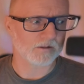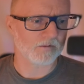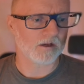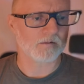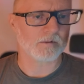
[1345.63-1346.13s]
If
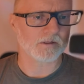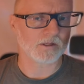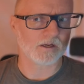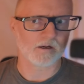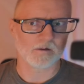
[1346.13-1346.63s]
they had been
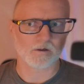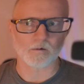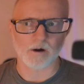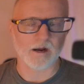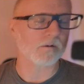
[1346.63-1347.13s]
sitting on the
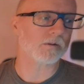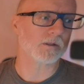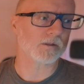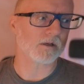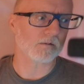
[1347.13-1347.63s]
ground since they were